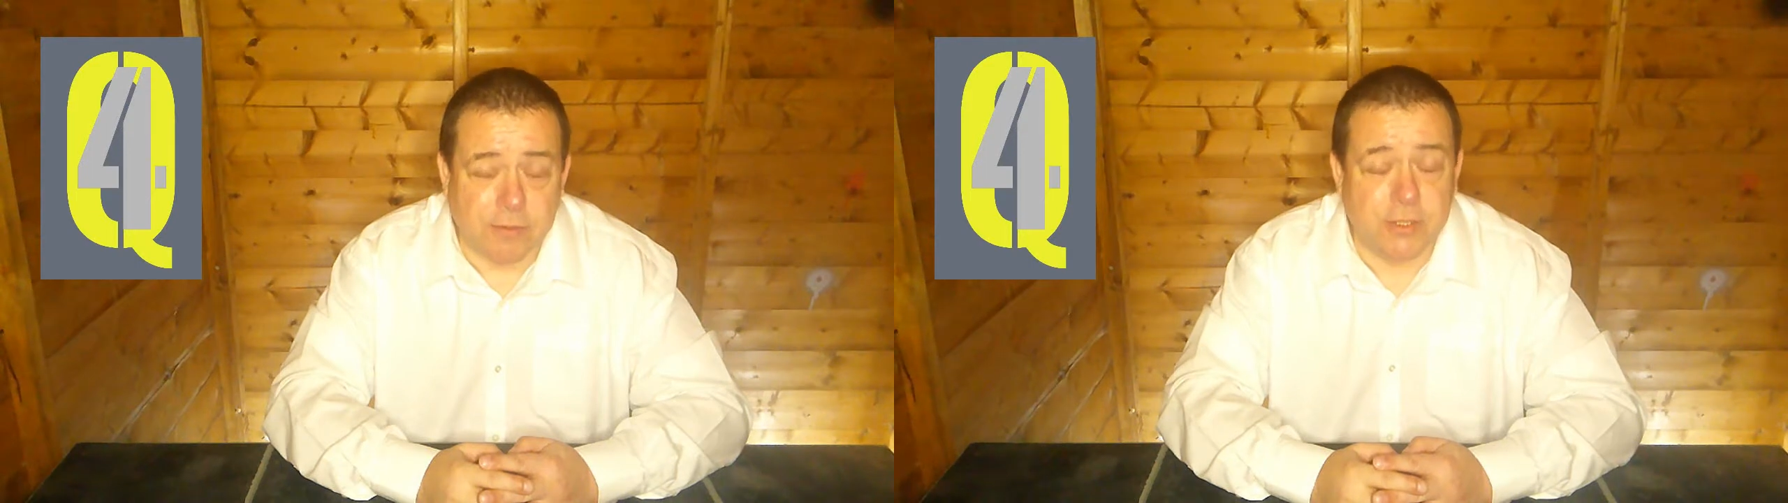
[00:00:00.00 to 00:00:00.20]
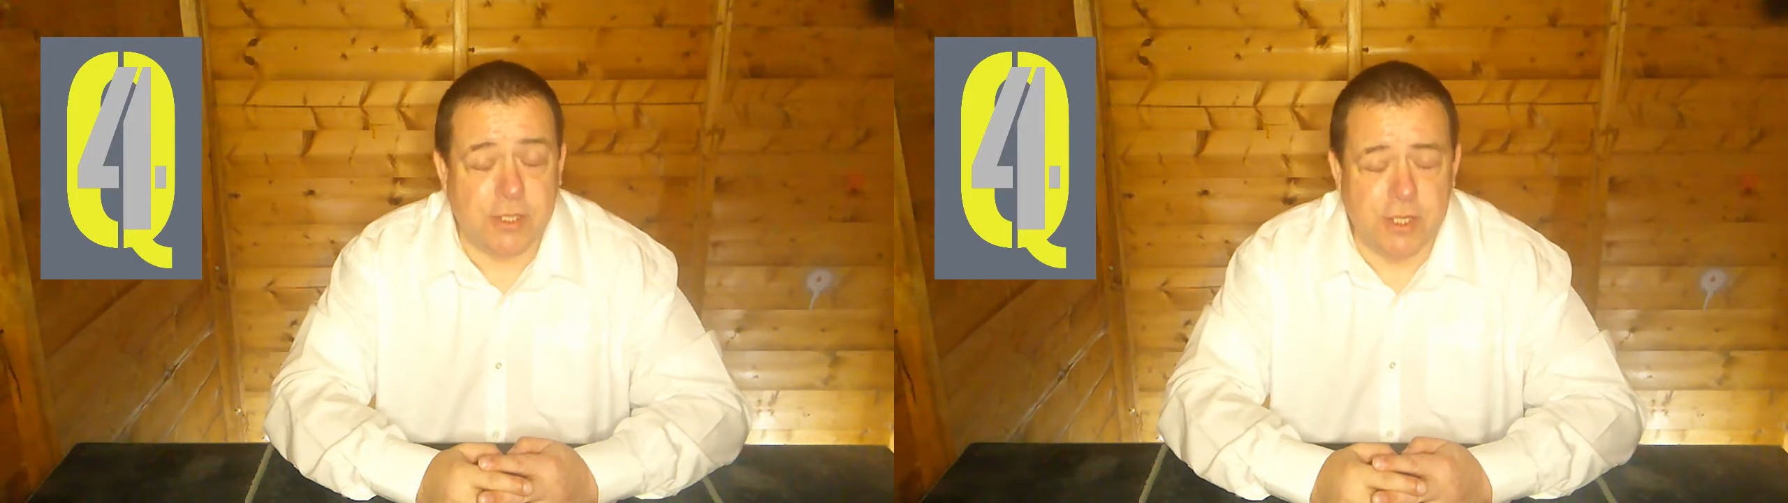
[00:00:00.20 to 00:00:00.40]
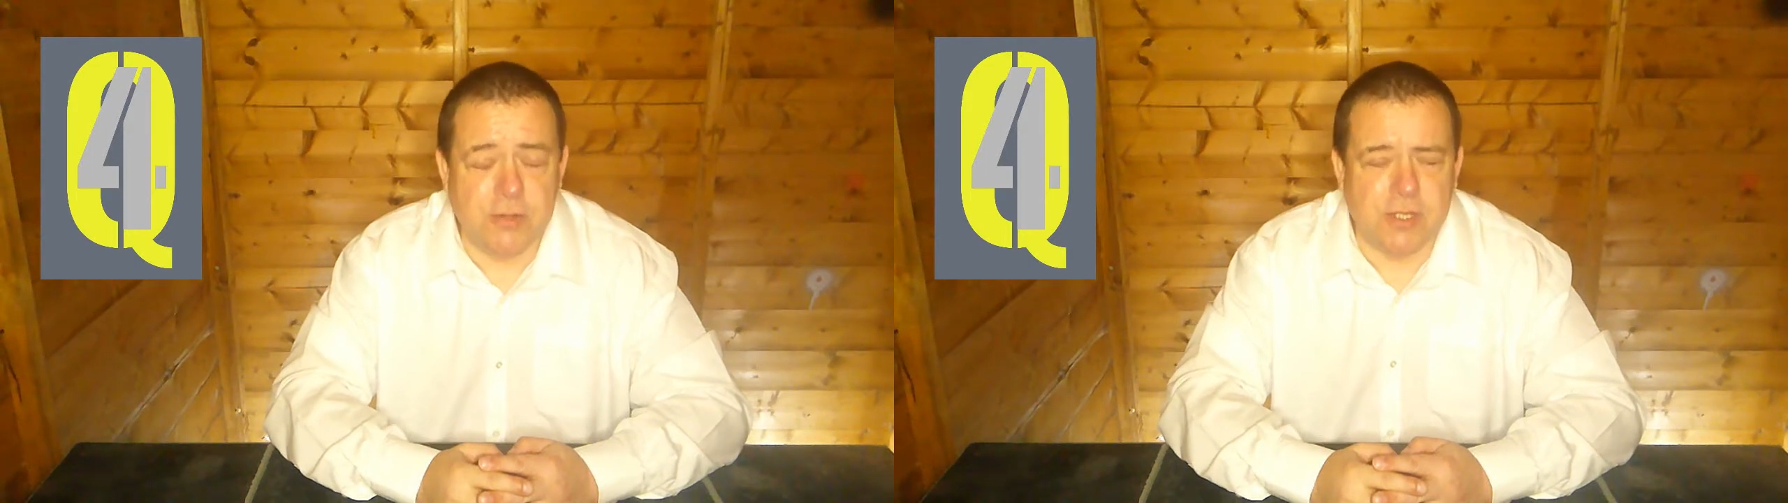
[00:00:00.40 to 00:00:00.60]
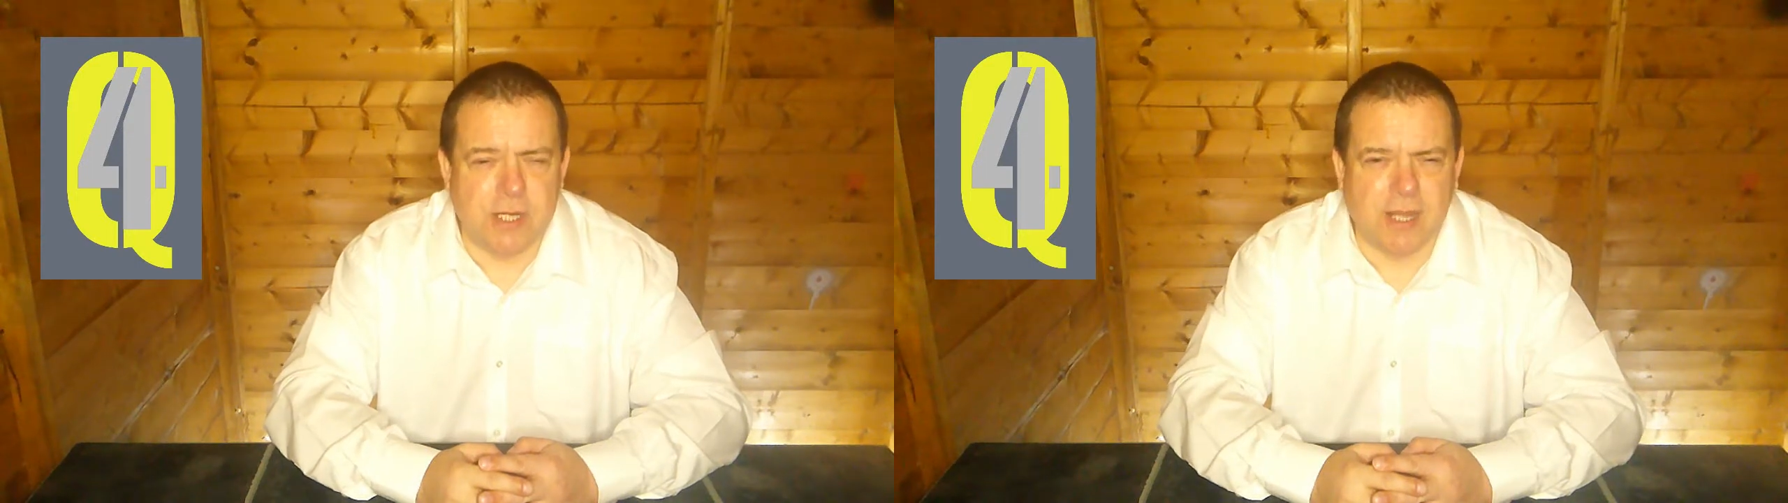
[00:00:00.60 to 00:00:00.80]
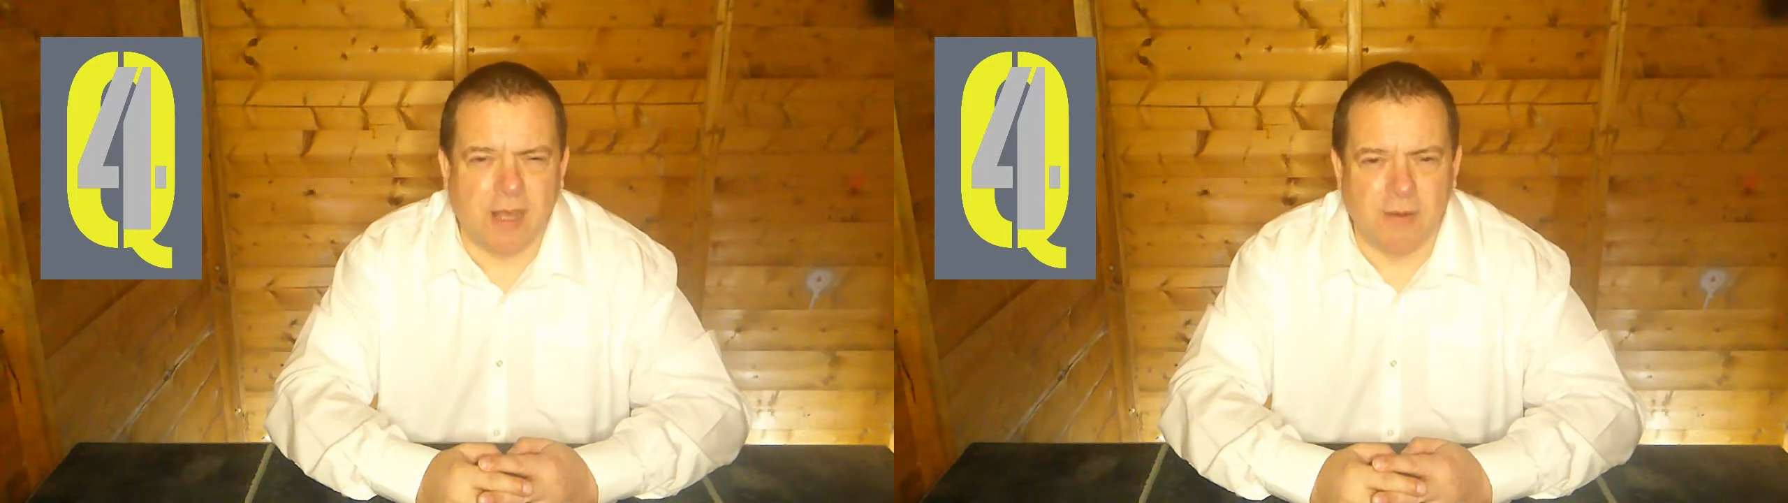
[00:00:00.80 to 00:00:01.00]
You usually
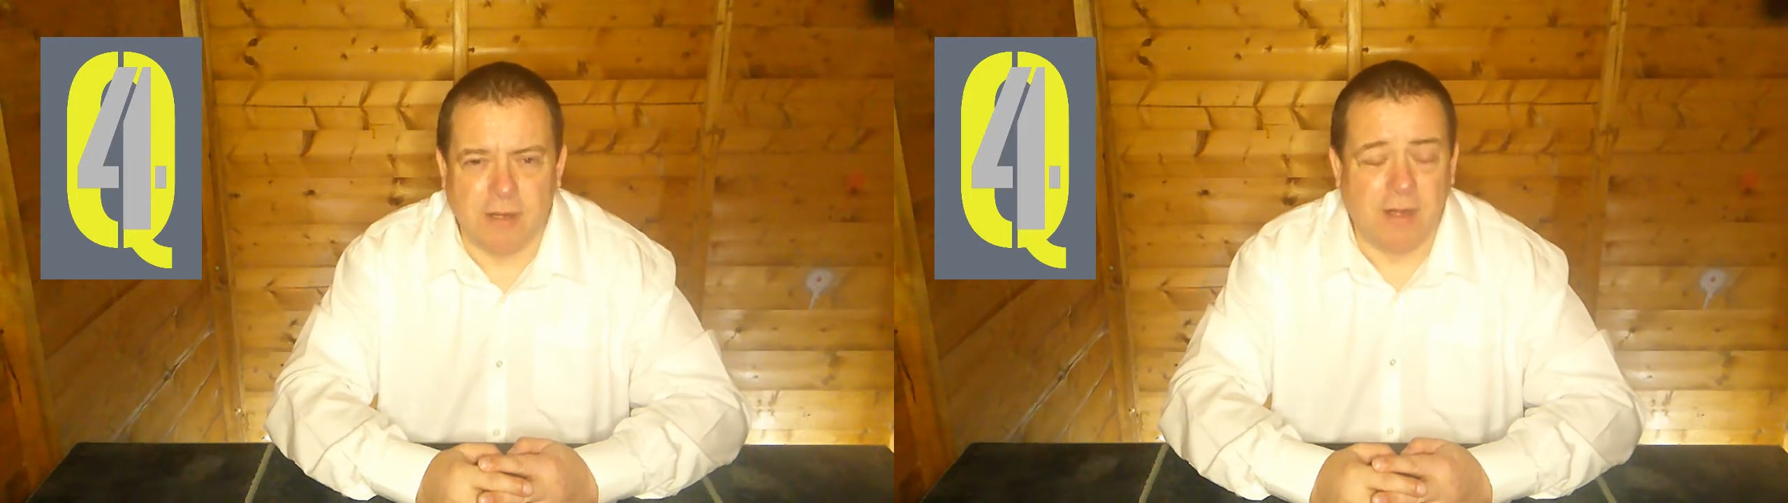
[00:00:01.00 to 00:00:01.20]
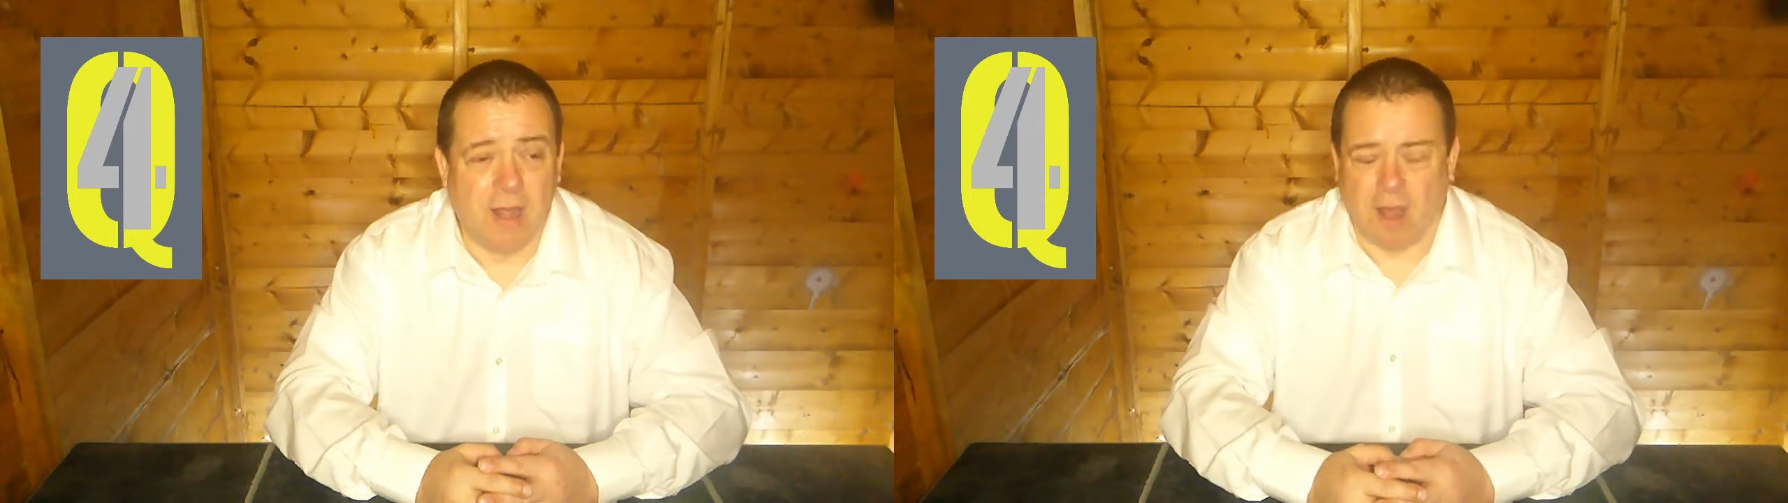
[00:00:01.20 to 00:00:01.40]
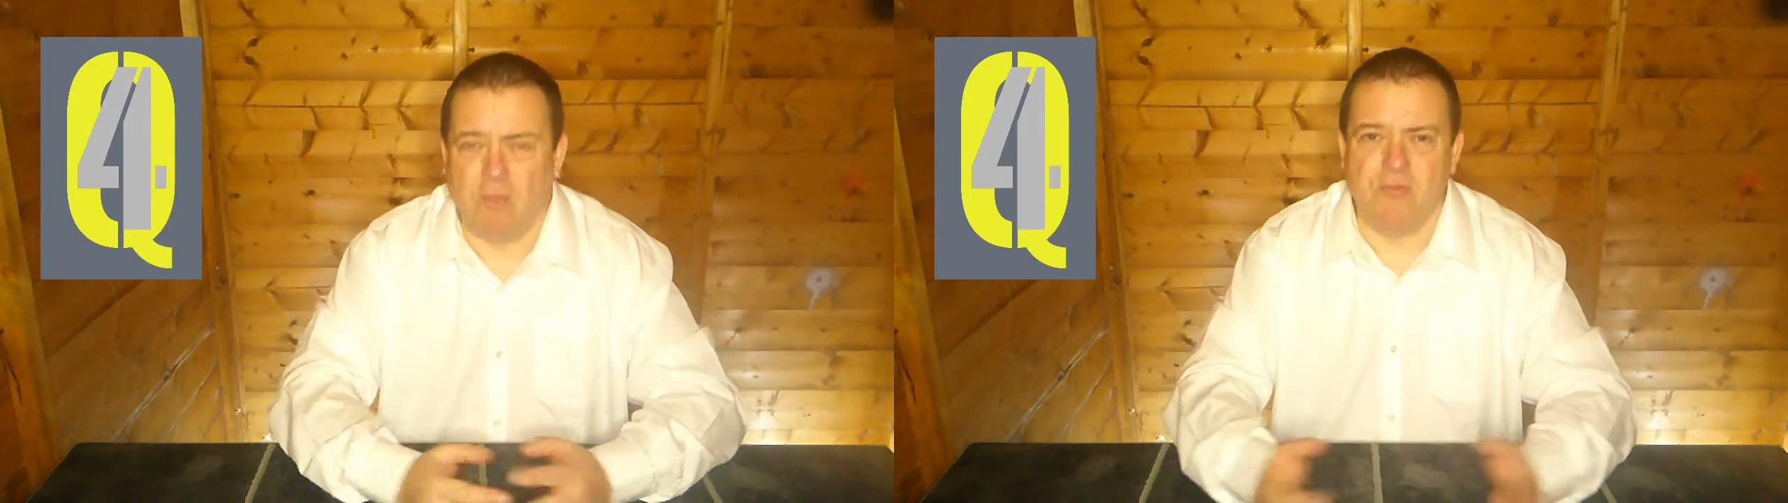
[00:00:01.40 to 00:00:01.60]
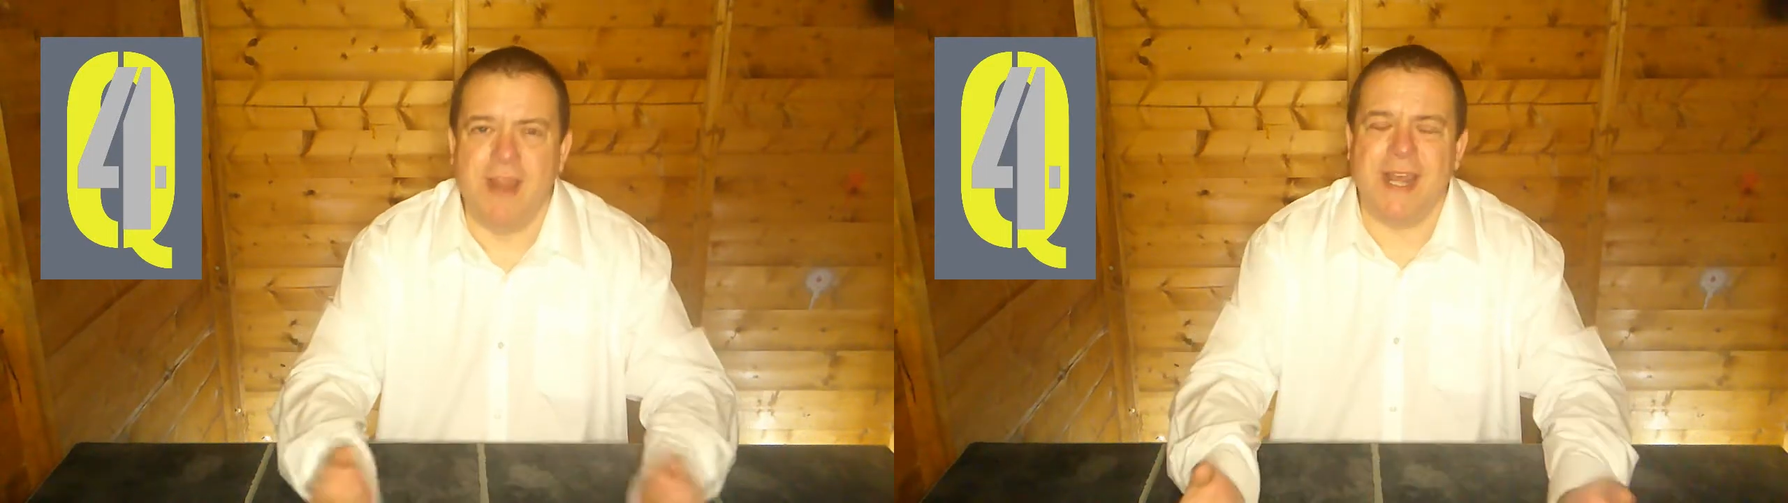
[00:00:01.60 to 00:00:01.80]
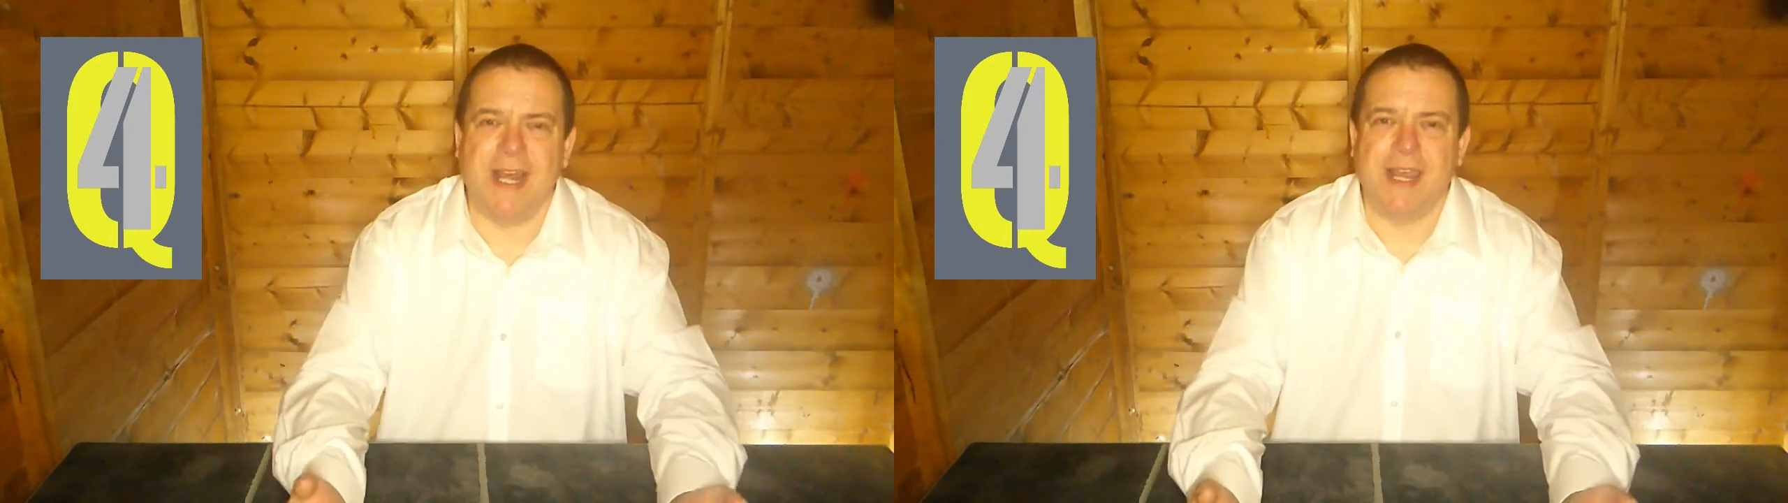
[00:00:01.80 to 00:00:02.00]
go, oh
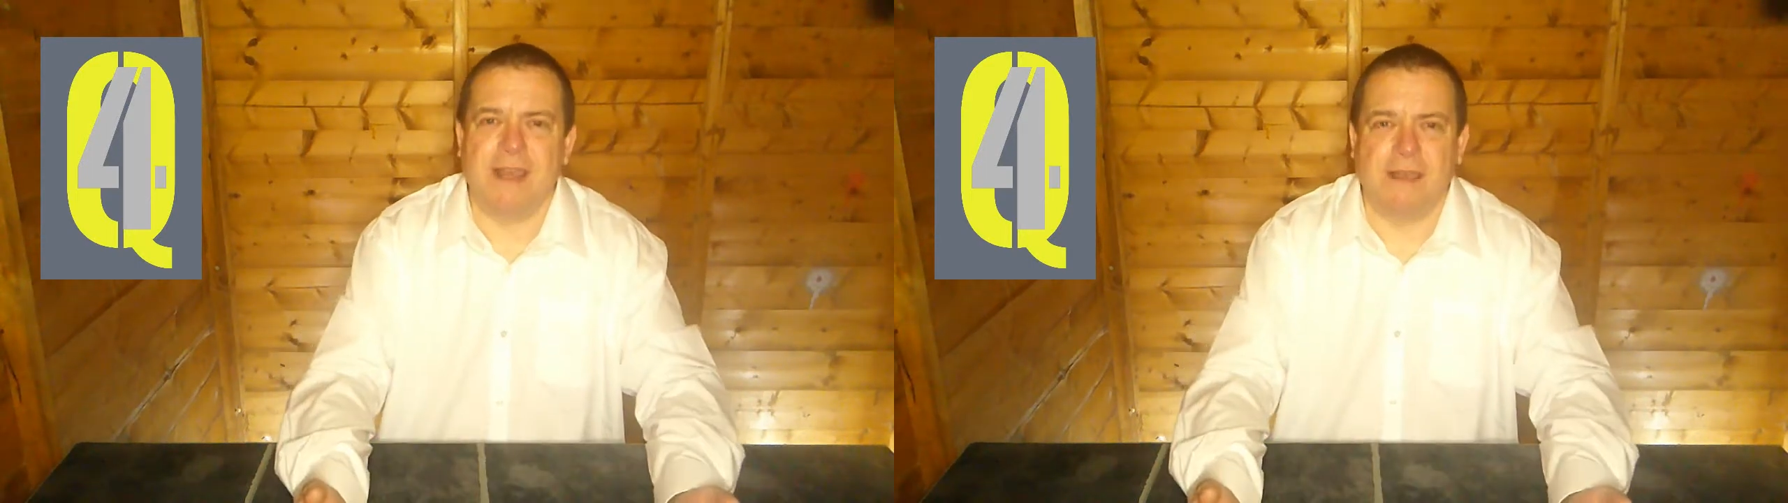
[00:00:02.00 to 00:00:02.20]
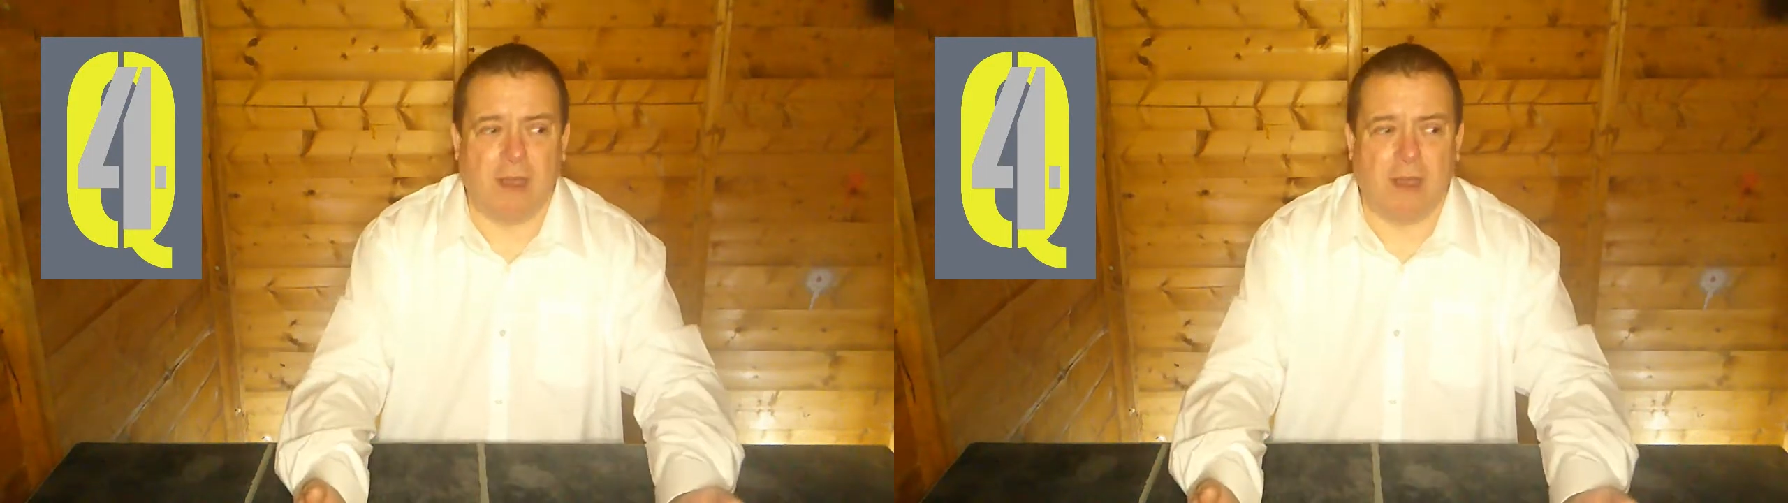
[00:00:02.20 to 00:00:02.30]
really?